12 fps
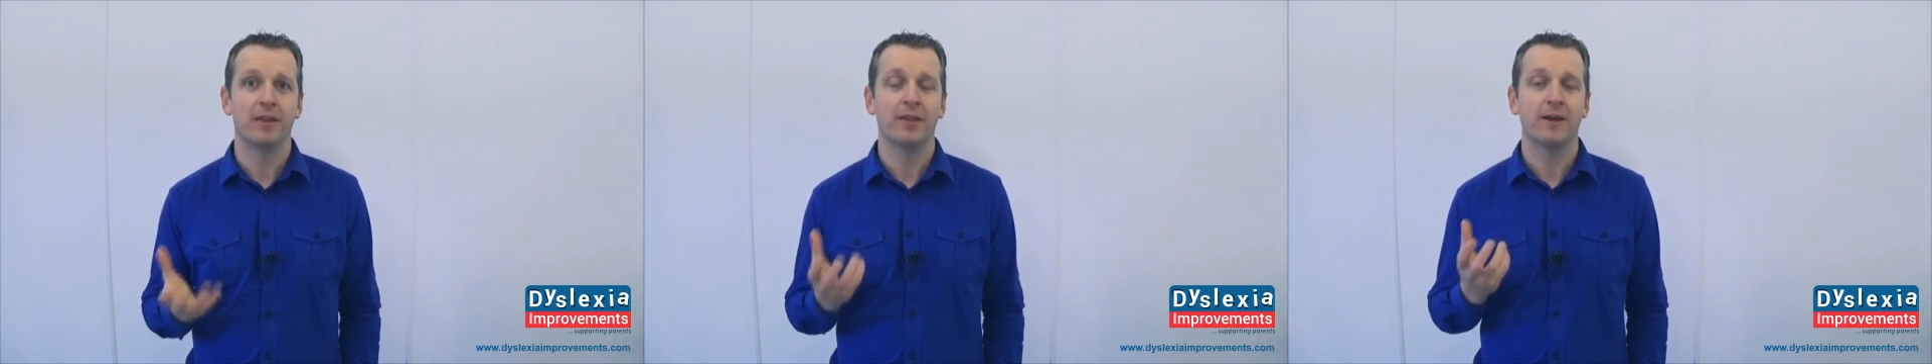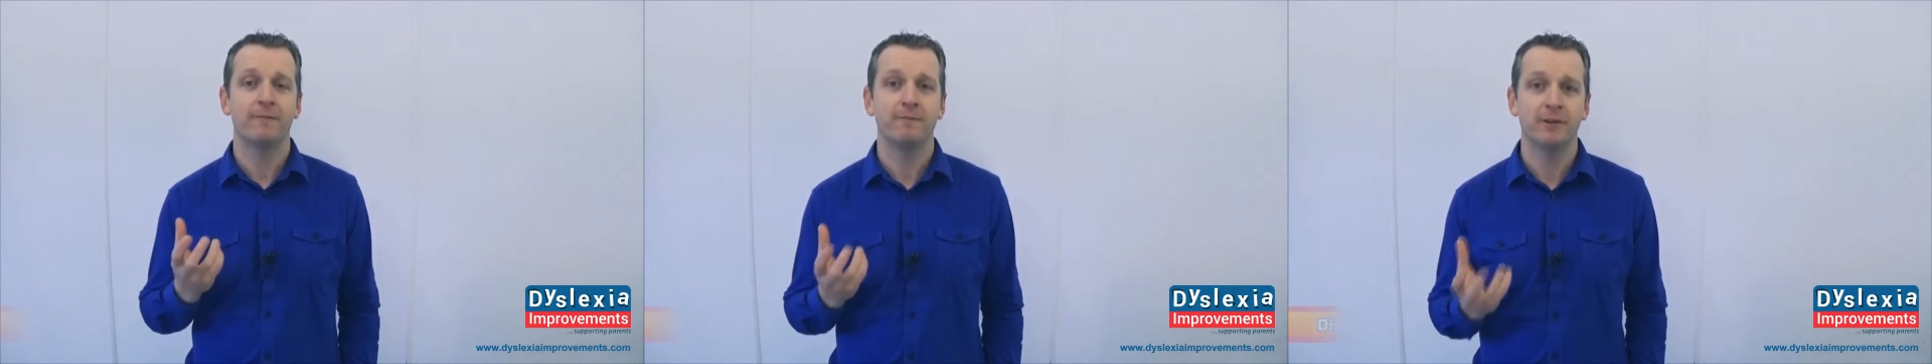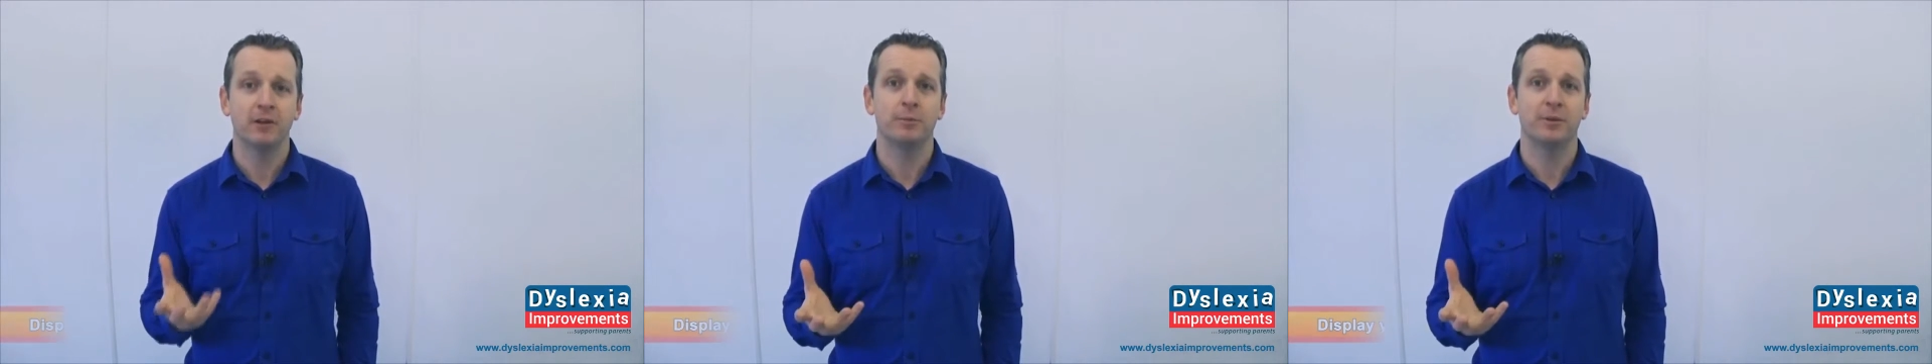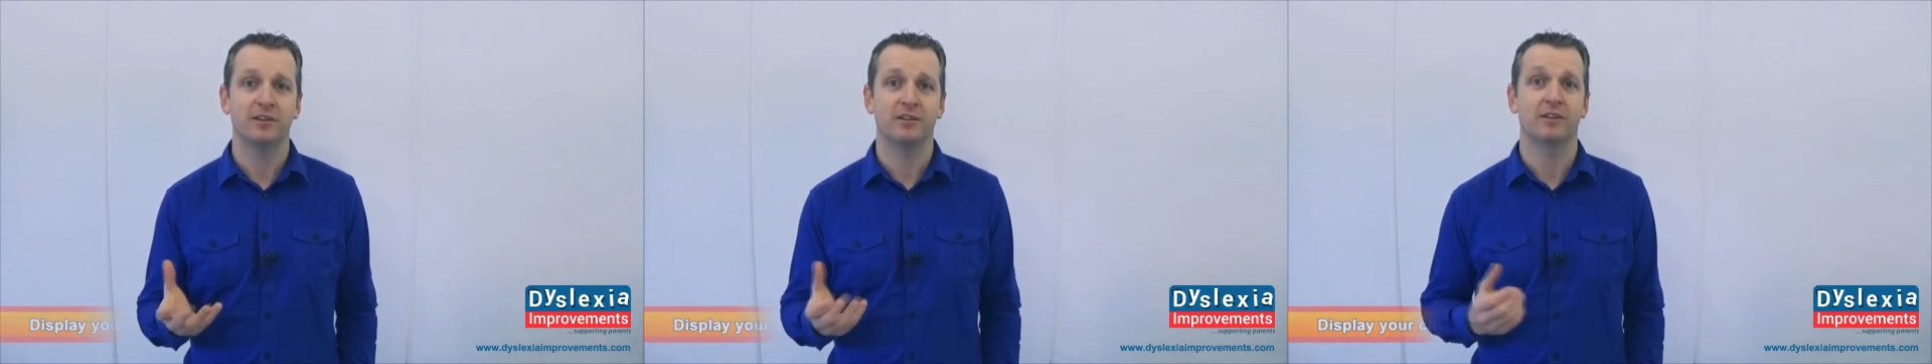and they feel a
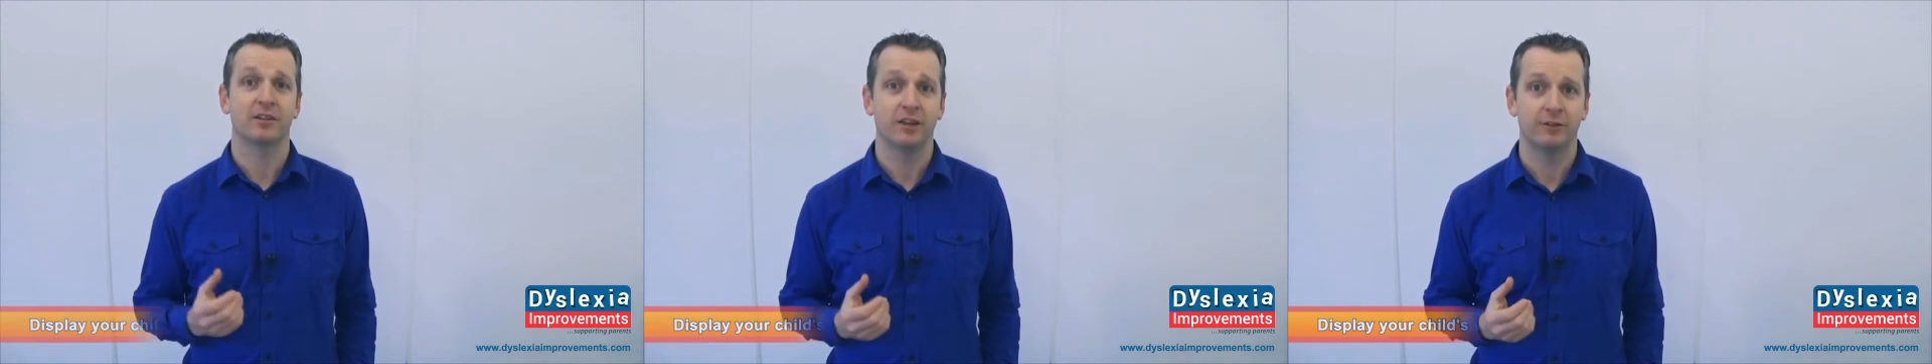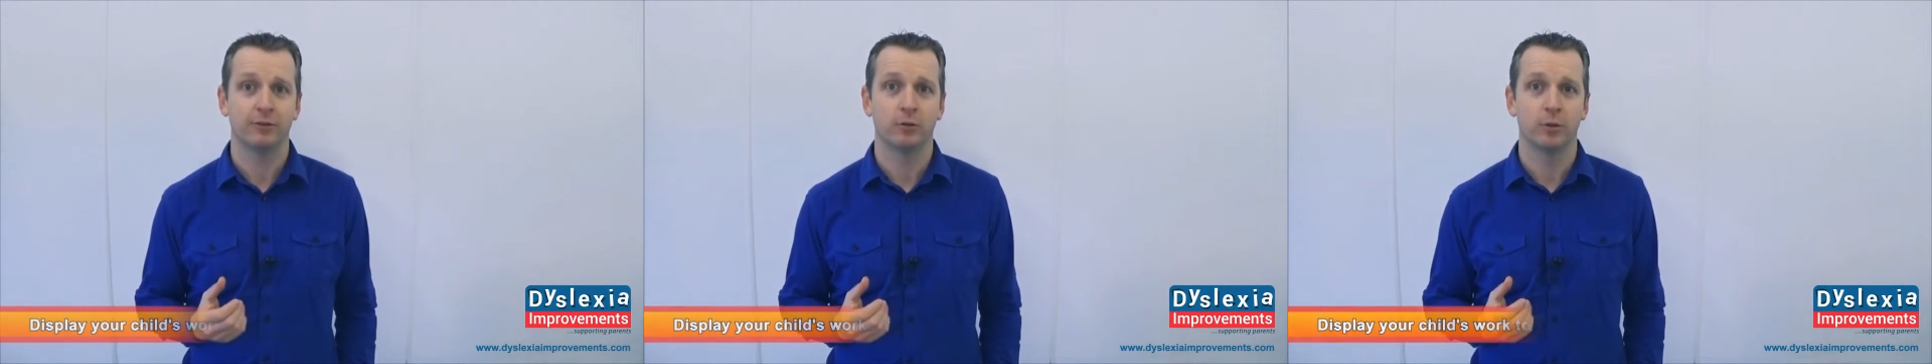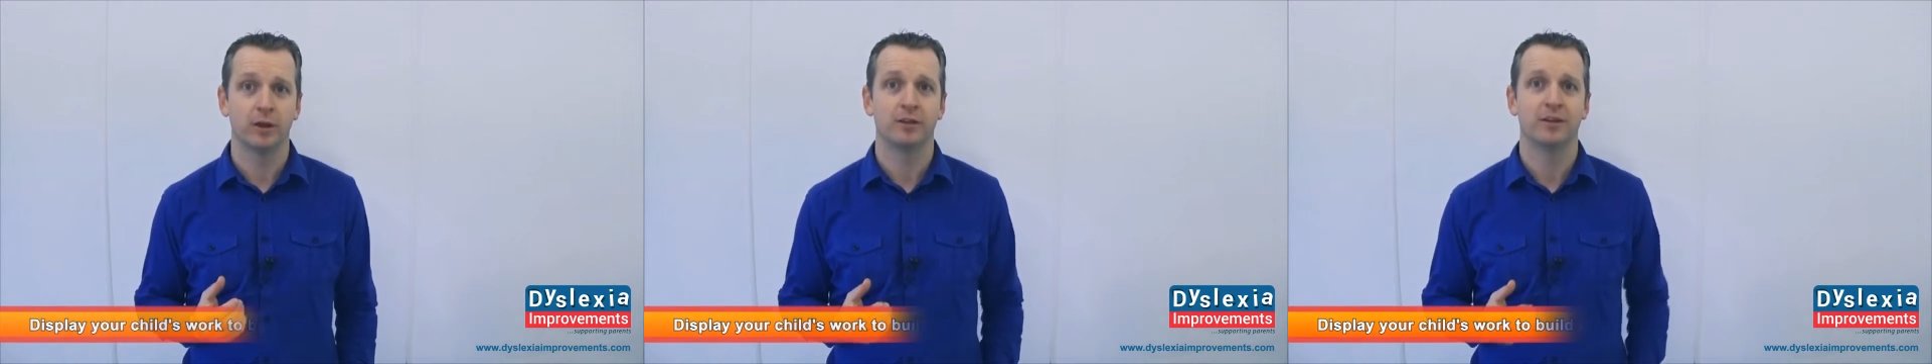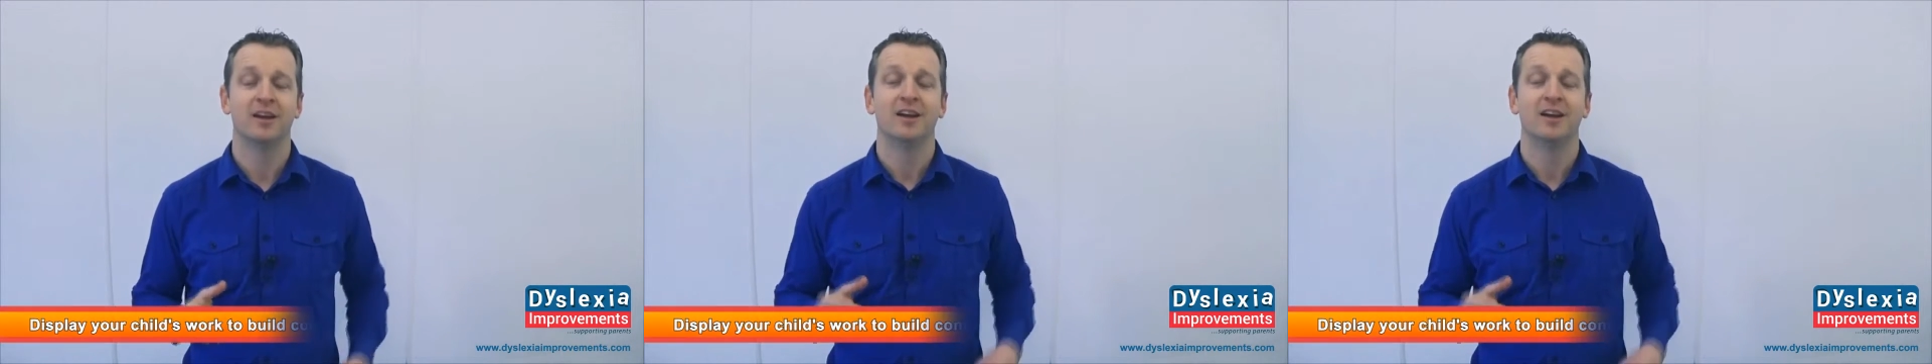bit successful with,